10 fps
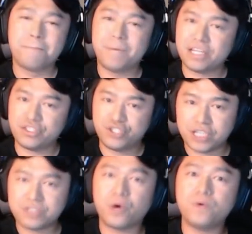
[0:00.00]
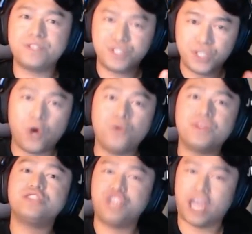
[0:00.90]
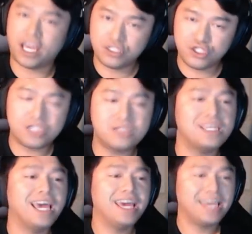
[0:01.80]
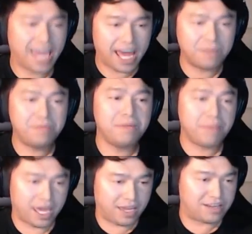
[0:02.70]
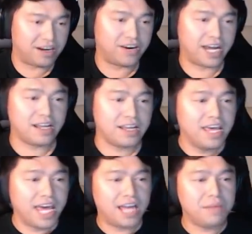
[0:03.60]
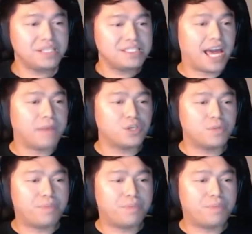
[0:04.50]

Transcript: but it just goes to show that changes can be made, alright? Enemies captured